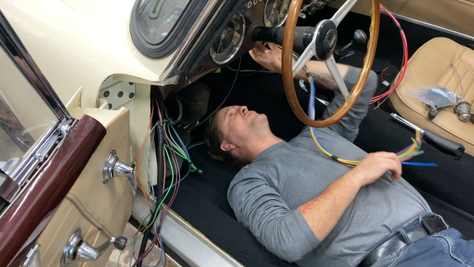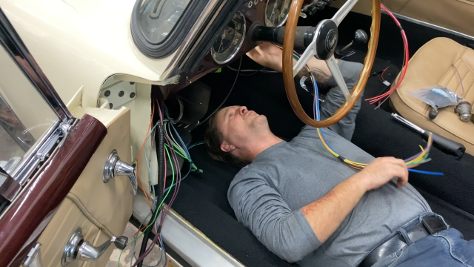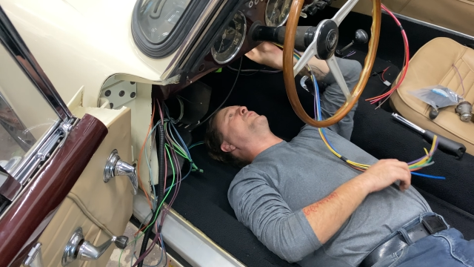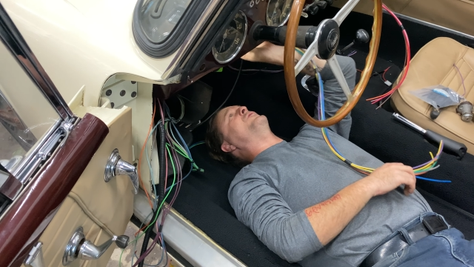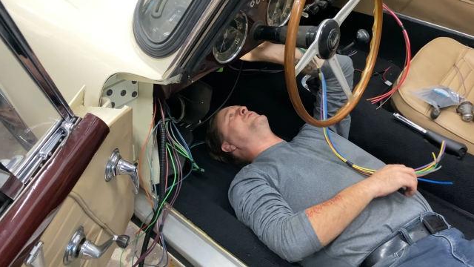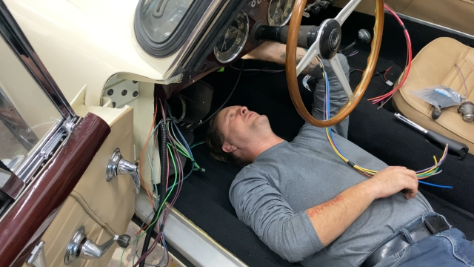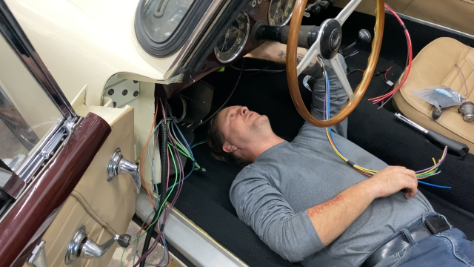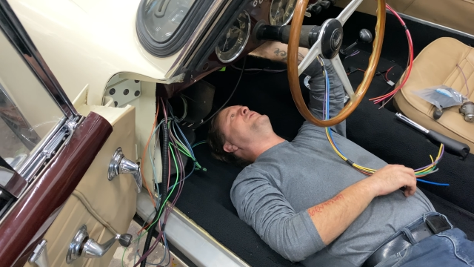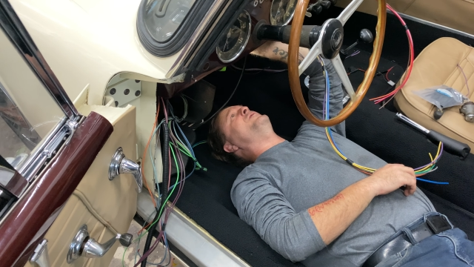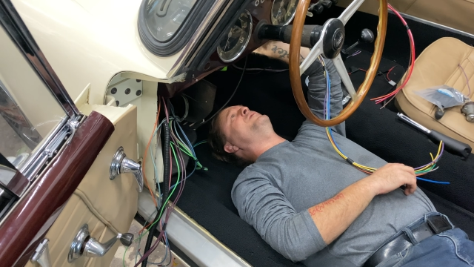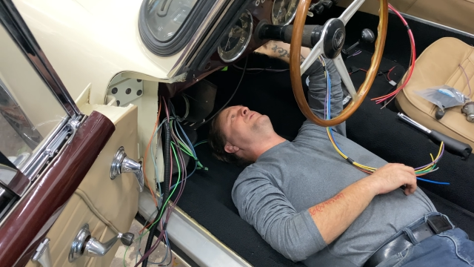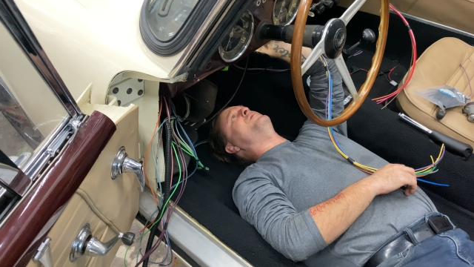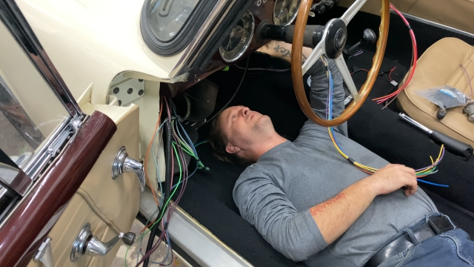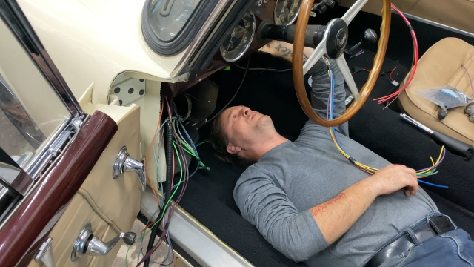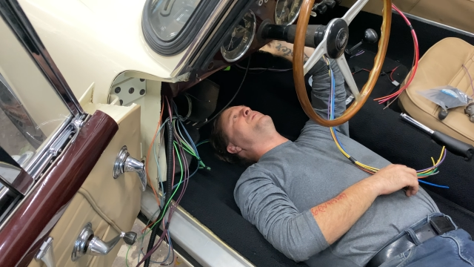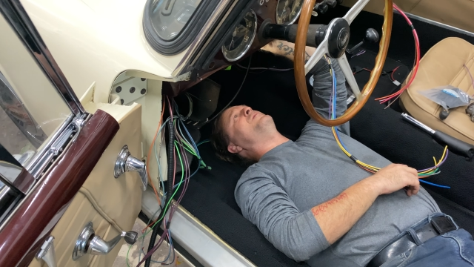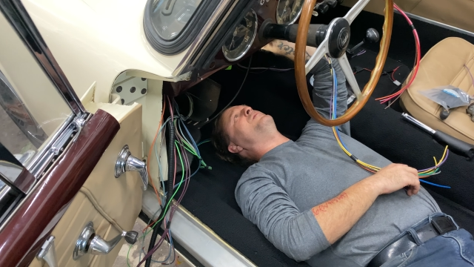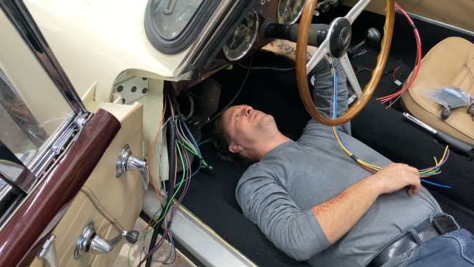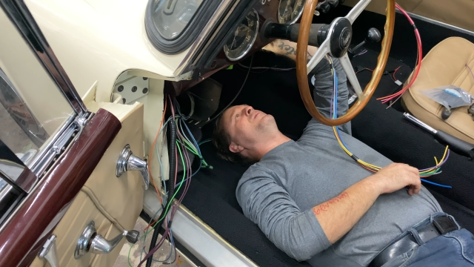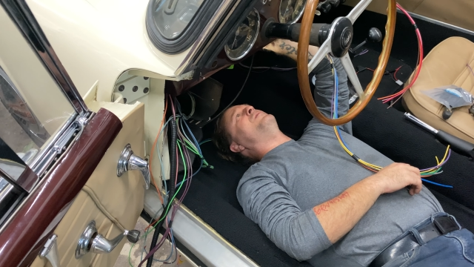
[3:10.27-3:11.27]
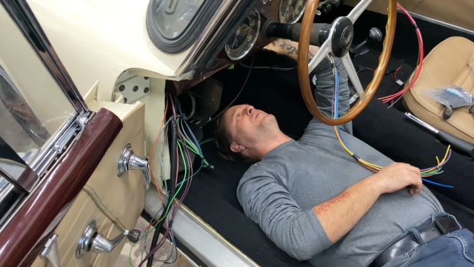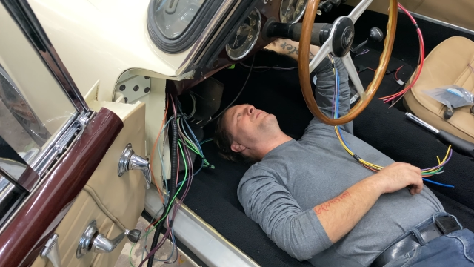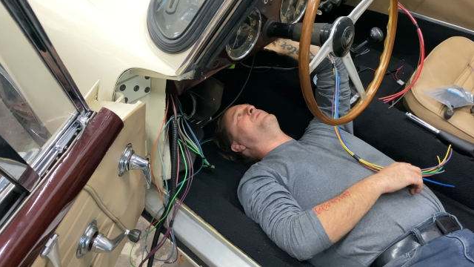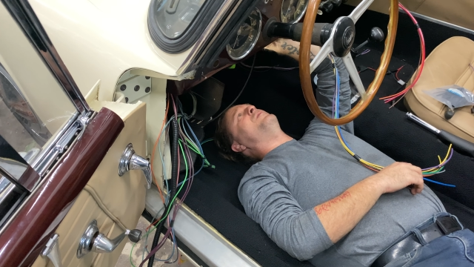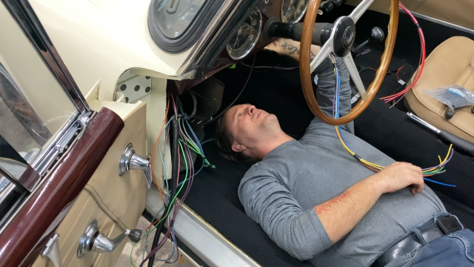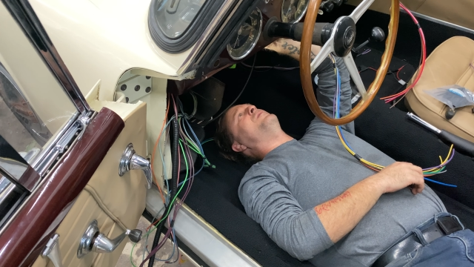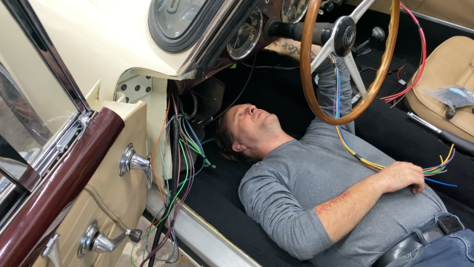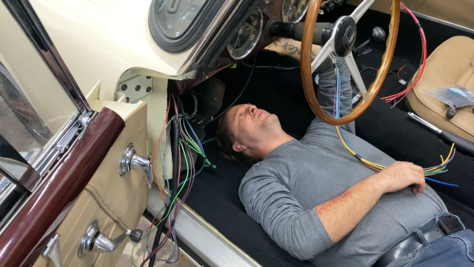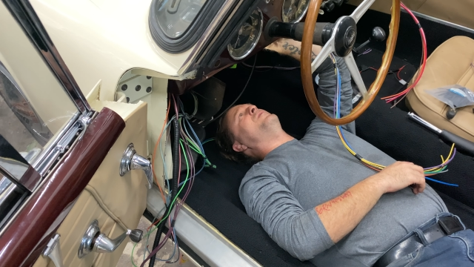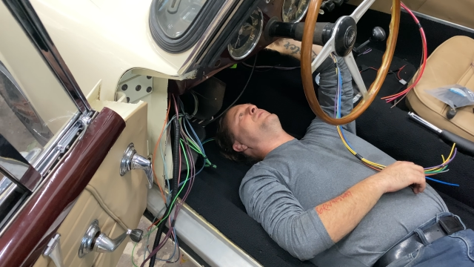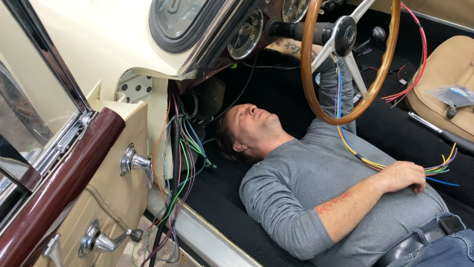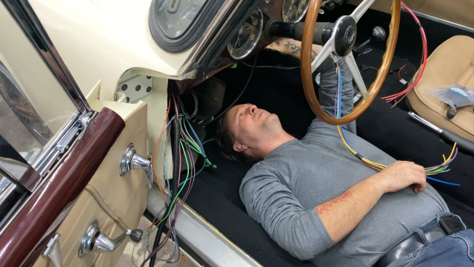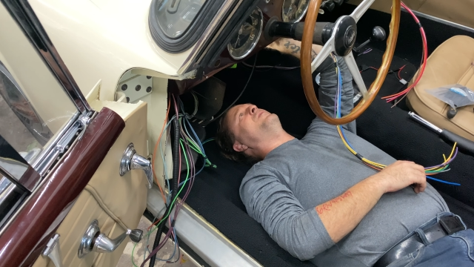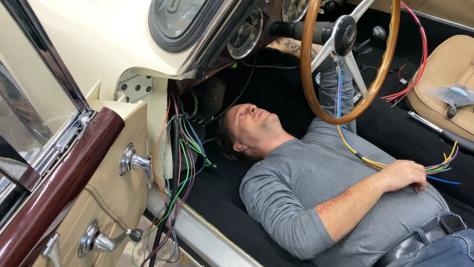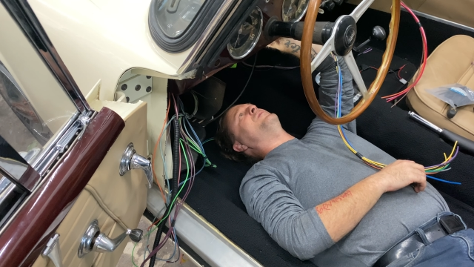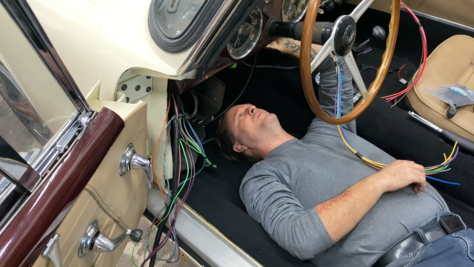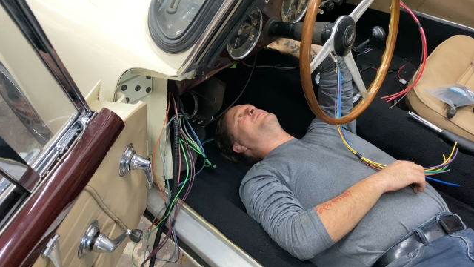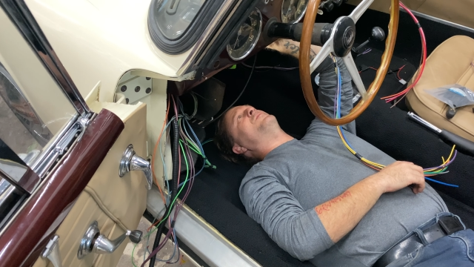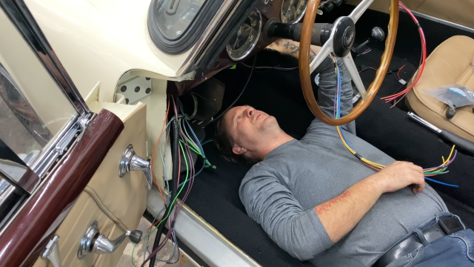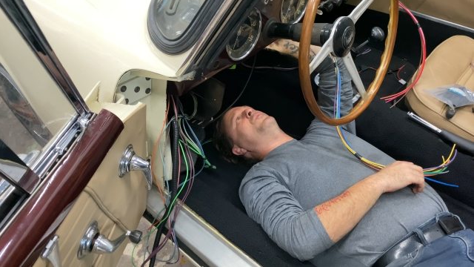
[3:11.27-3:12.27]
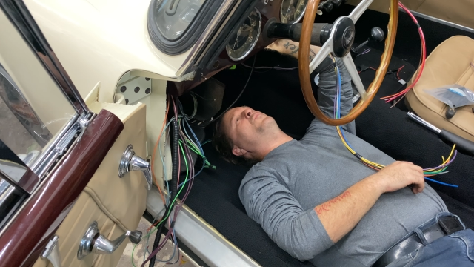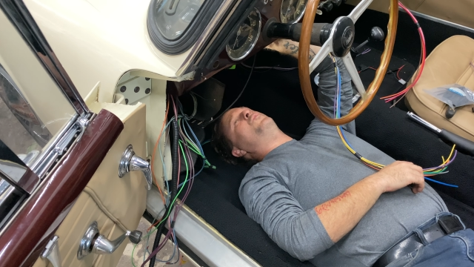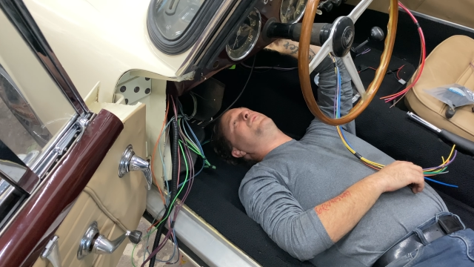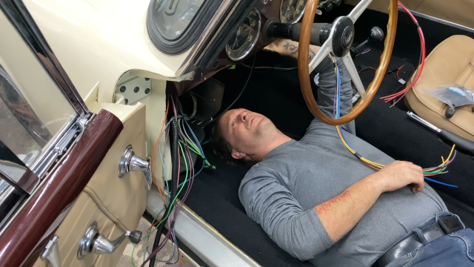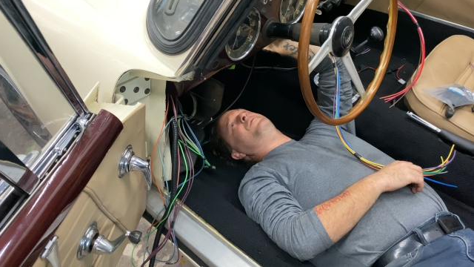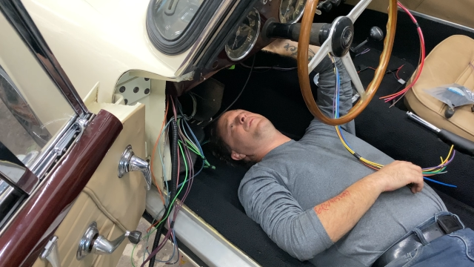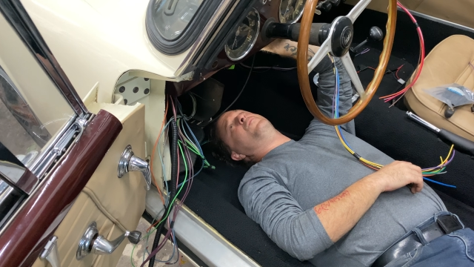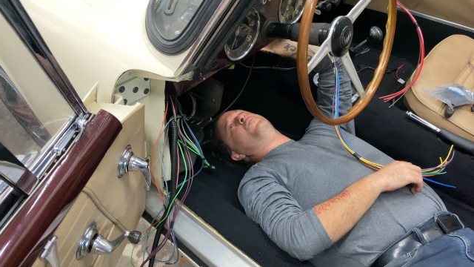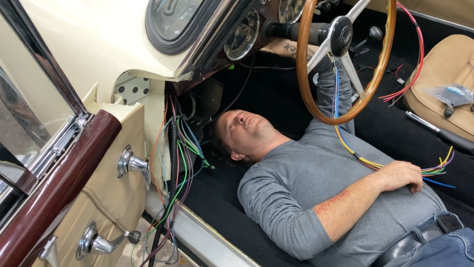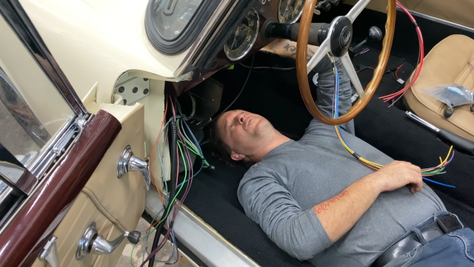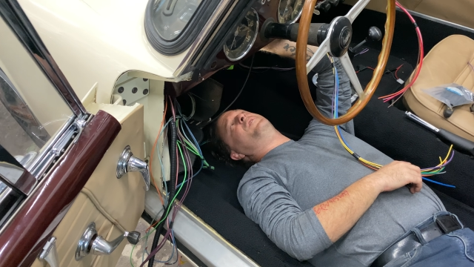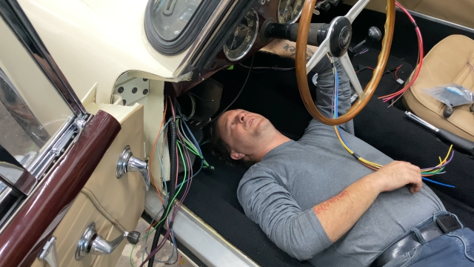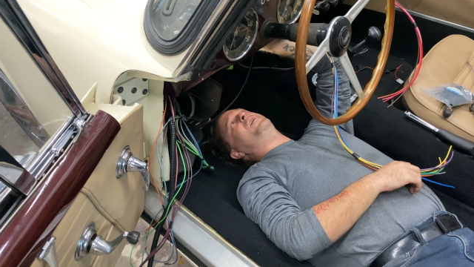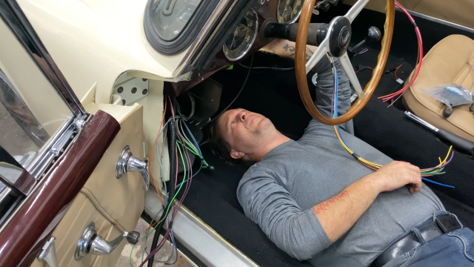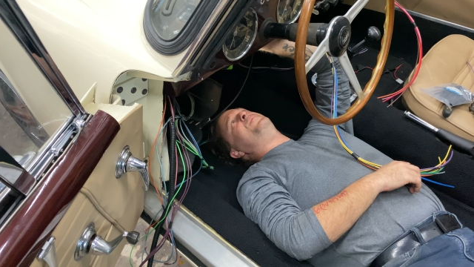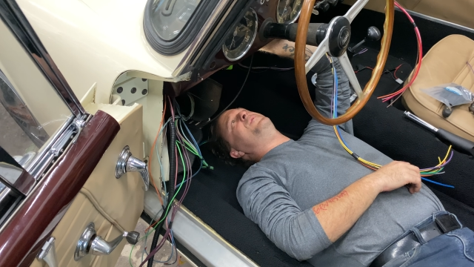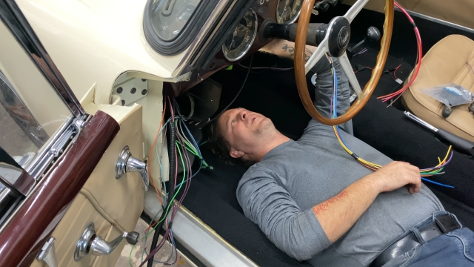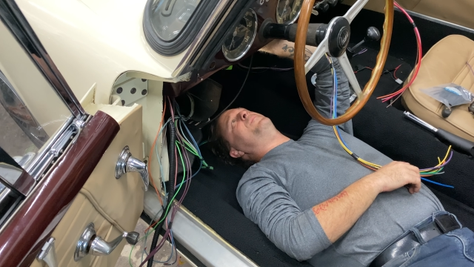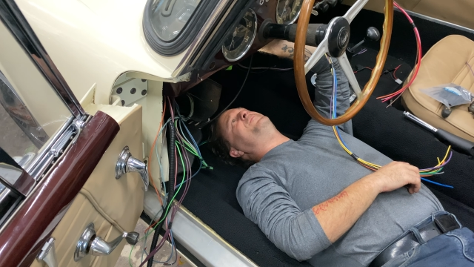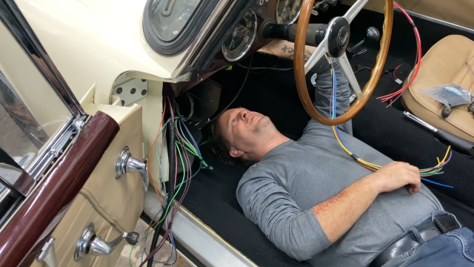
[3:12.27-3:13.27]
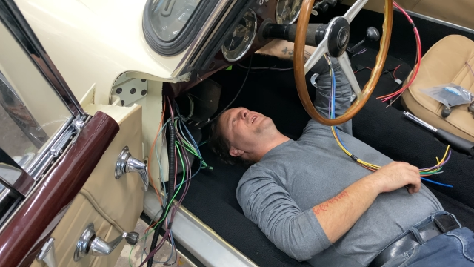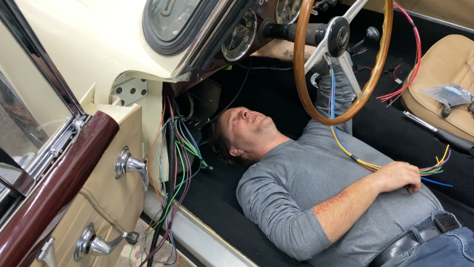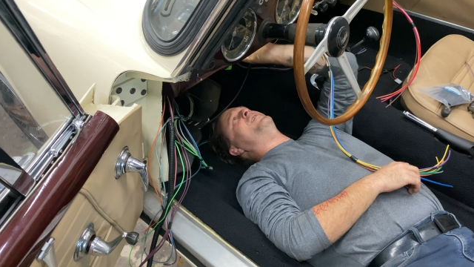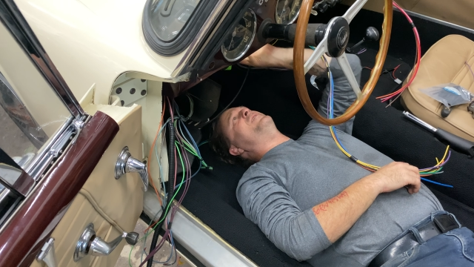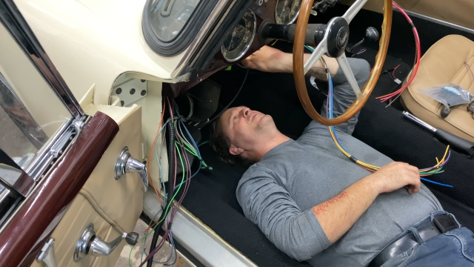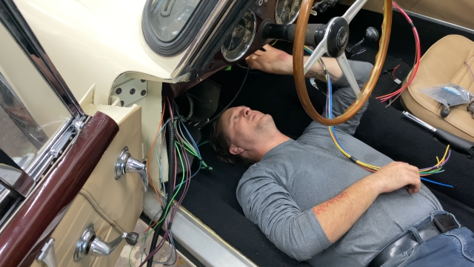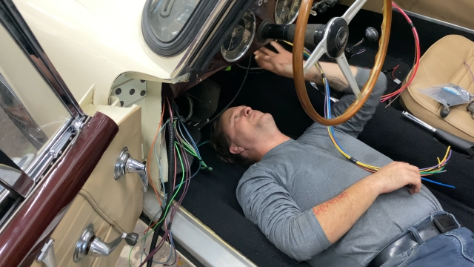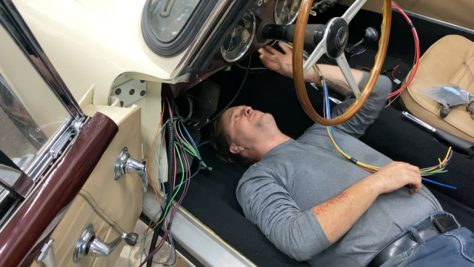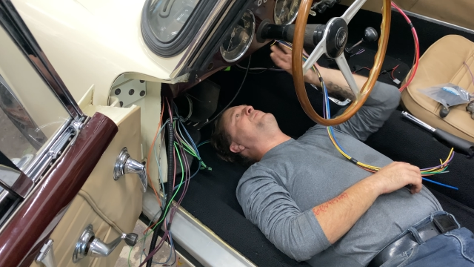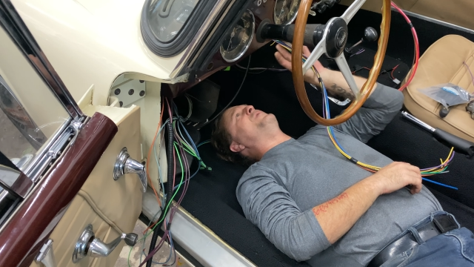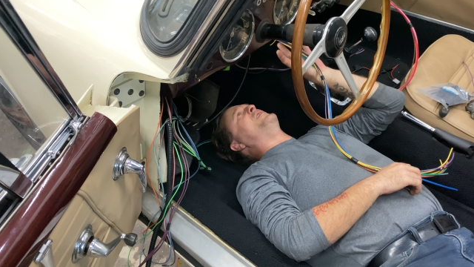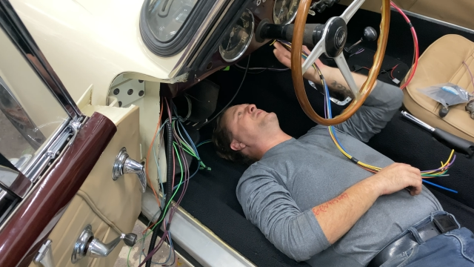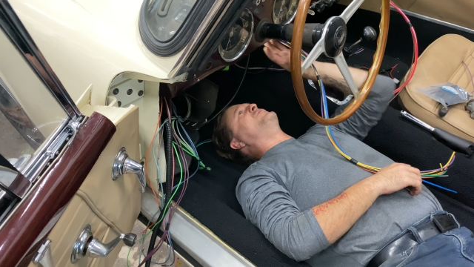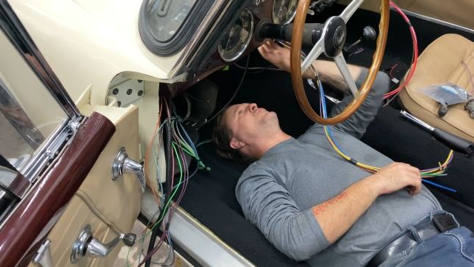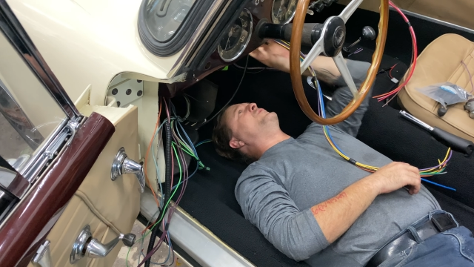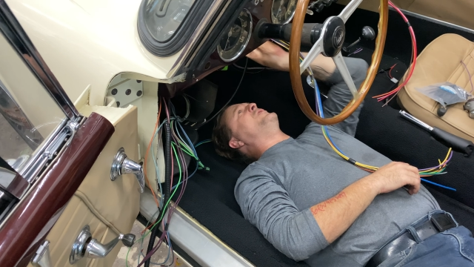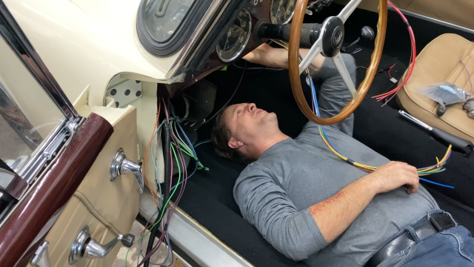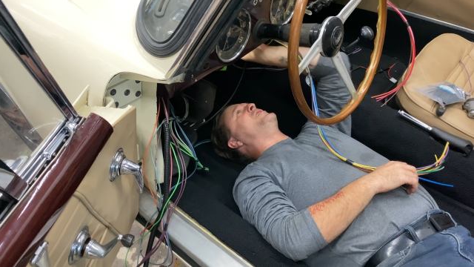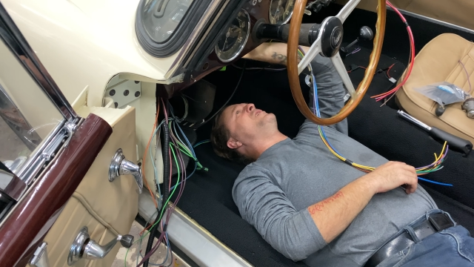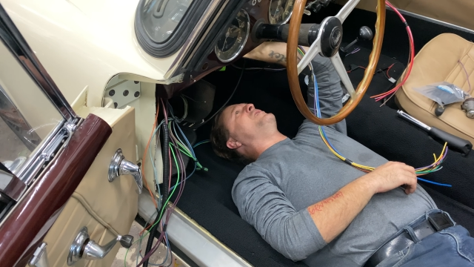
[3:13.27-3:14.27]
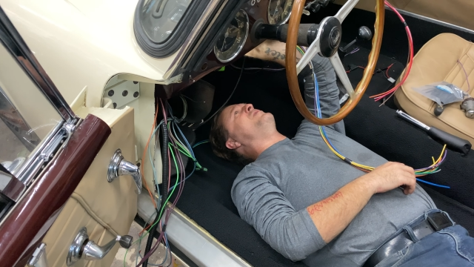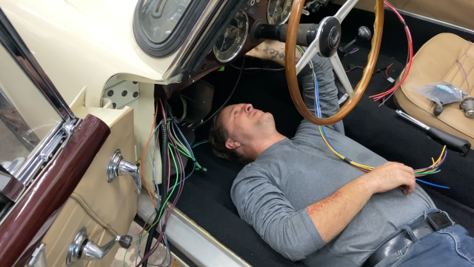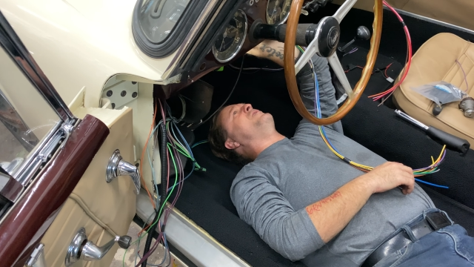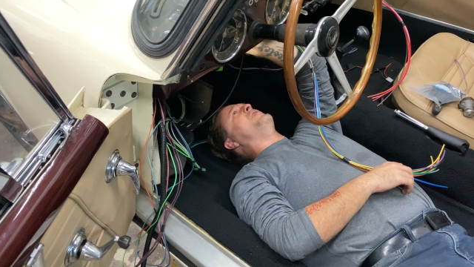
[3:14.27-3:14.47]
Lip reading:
Nobody's mouth can be seen.